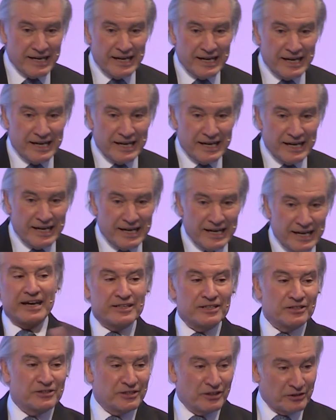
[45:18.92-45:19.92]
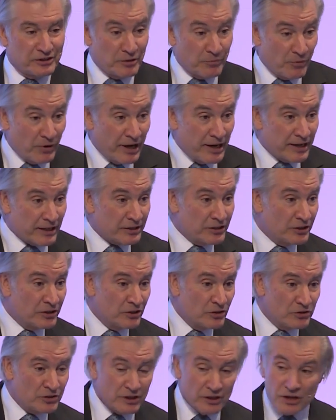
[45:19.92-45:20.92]
and that's how you sell your product. You
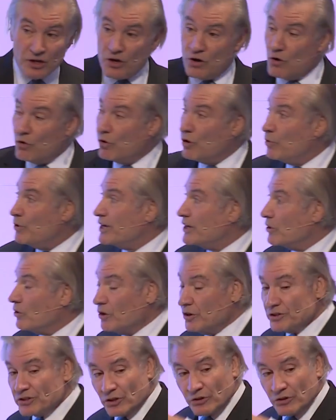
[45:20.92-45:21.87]
use it. Well, we could also